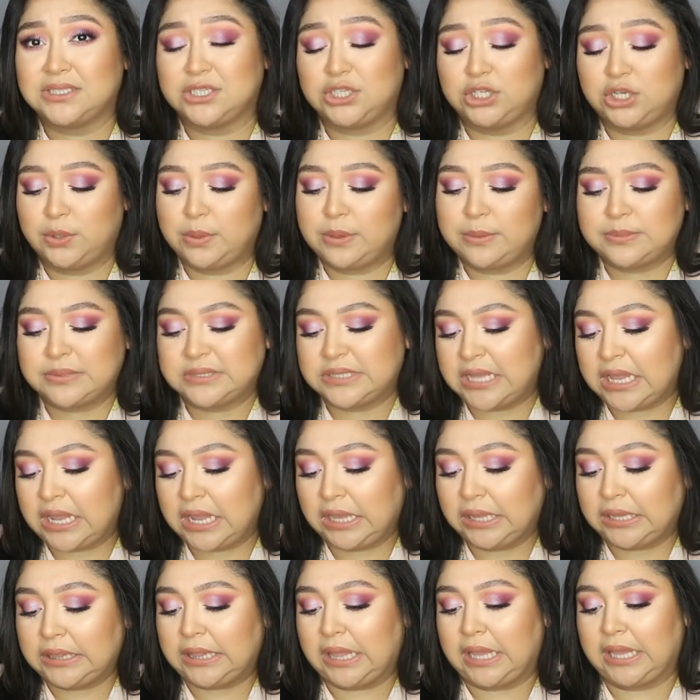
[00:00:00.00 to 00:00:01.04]
You know what I'm
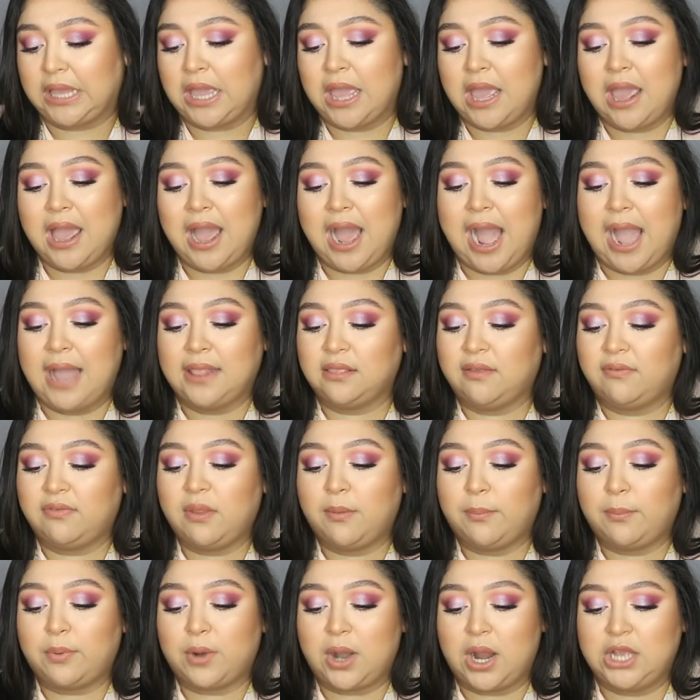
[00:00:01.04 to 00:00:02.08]
saying? Like, I love
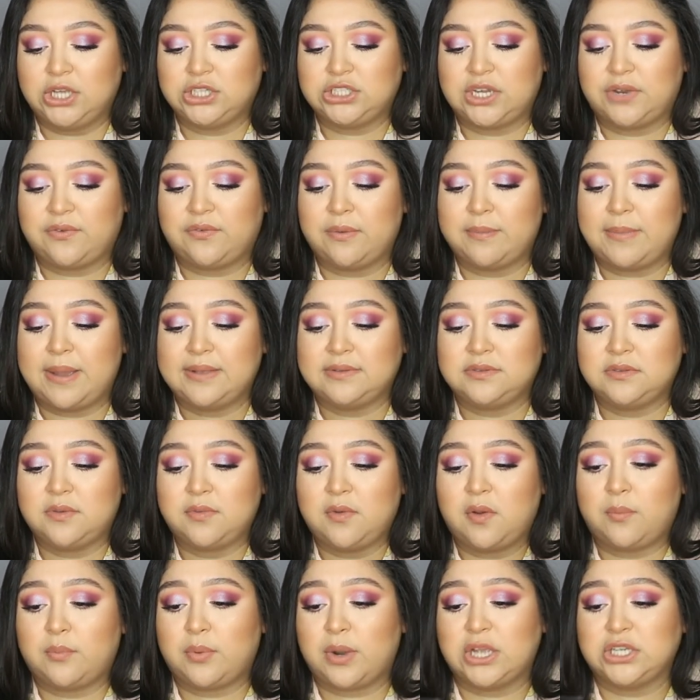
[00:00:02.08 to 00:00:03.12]
the brush. It reminds me
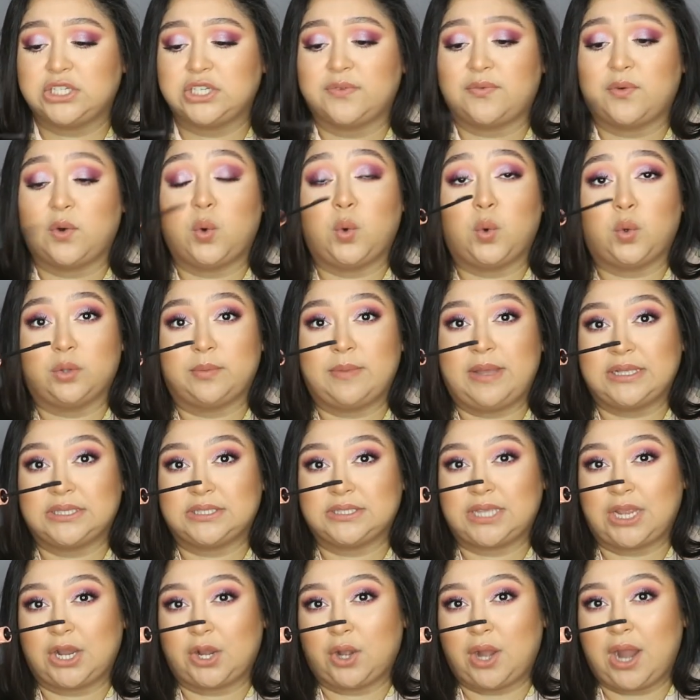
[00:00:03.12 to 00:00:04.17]
of a brush of an old
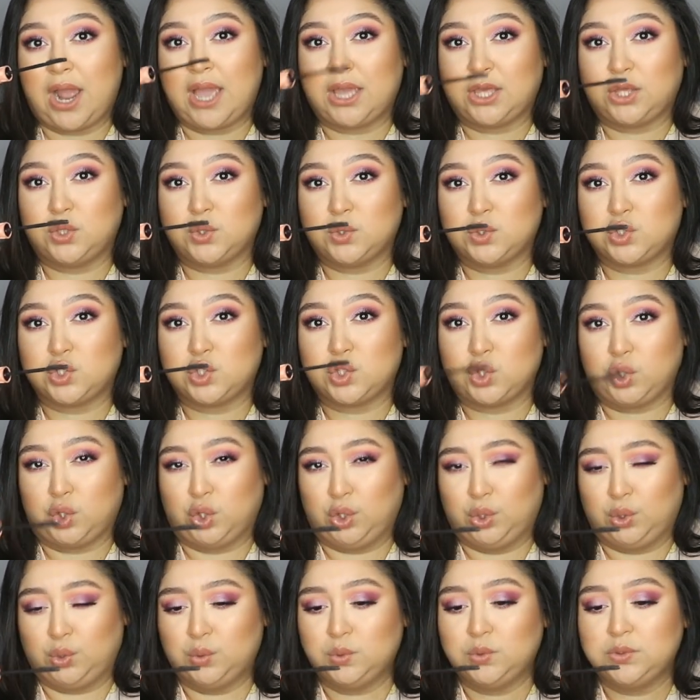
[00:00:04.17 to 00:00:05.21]
mascara I used to
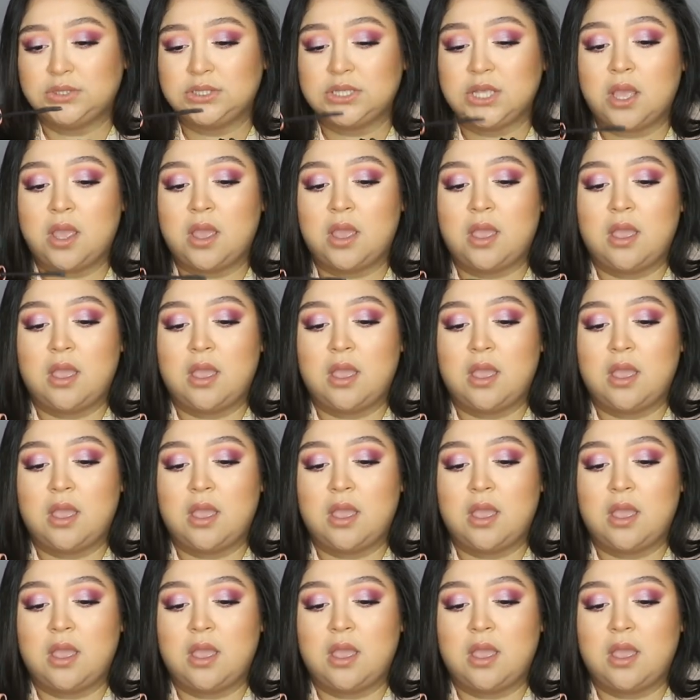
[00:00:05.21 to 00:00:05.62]
use.